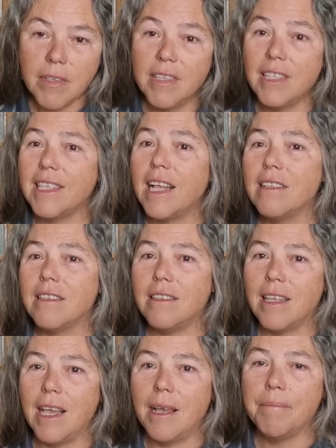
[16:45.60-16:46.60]
The sun's
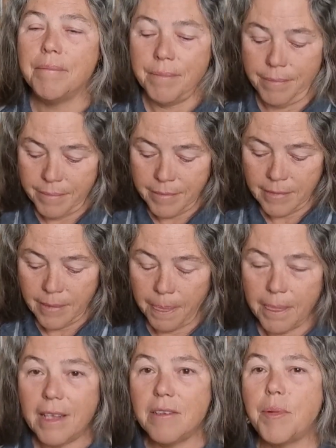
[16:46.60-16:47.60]
there.
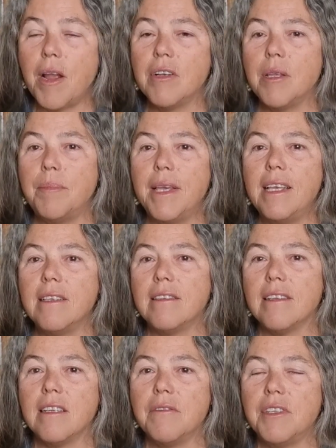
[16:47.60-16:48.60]
There's apparently beings
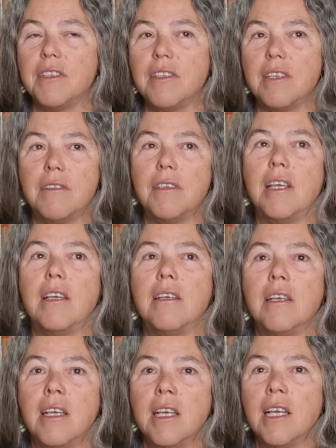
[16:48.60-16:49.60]
that live
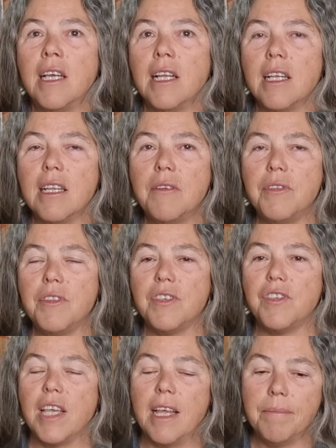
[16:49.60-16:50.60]
in the
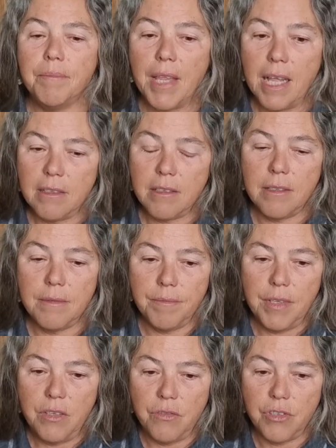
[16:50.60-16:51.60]
sun. That's
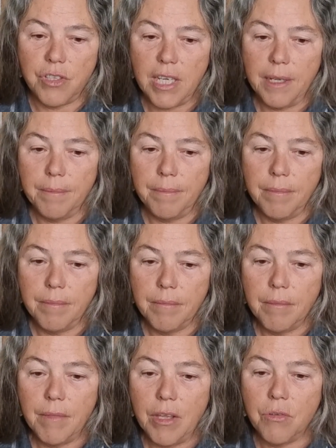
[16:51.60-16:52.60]
interesting.
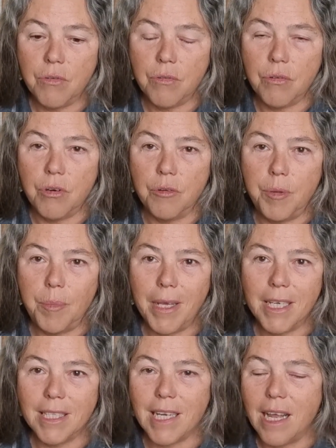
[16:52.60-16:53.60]
It could be
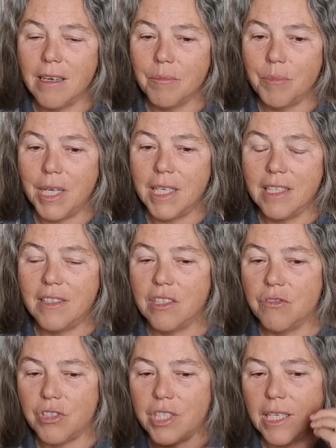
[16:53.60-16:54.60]
better done, but it's
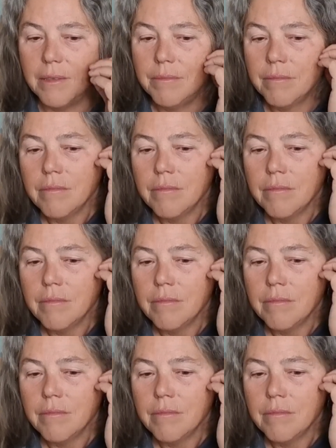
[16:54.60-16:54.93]
interesting.